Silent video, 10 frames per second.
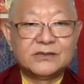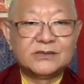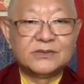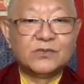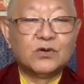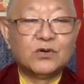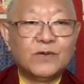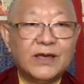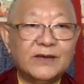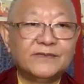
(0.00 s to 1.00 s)
small
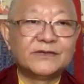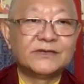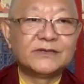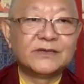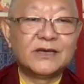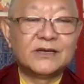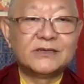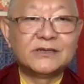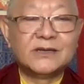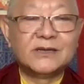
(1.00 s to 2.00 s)
waves,
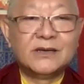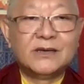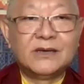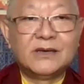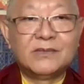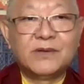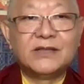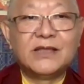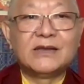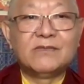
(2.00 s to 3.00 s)
and
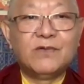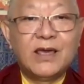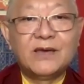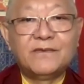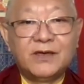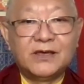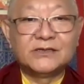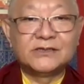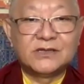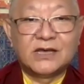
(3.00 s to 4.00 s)
but that wave
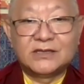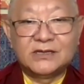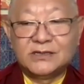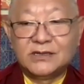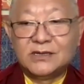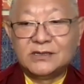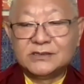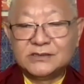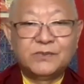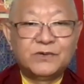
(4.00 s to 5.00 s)
is nothing
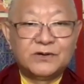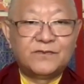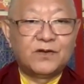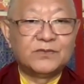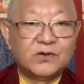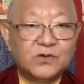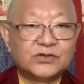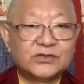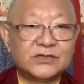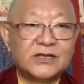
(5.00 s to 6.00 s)
separate from the
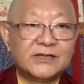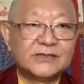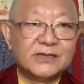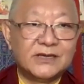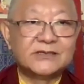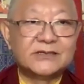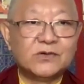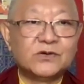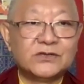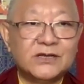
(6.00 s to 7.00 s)
ocean. It's
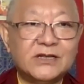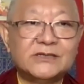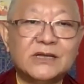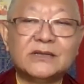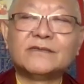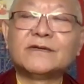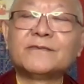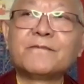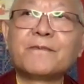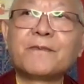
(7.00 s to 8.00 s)
the ocean itself.
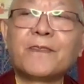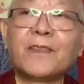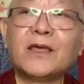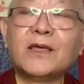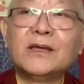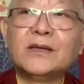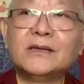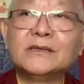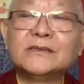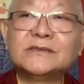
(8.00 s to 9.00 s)

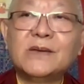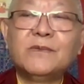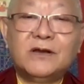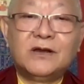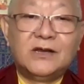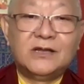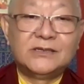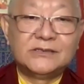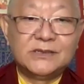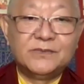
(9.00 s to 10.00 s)

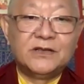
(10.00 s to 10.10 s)
Similarly,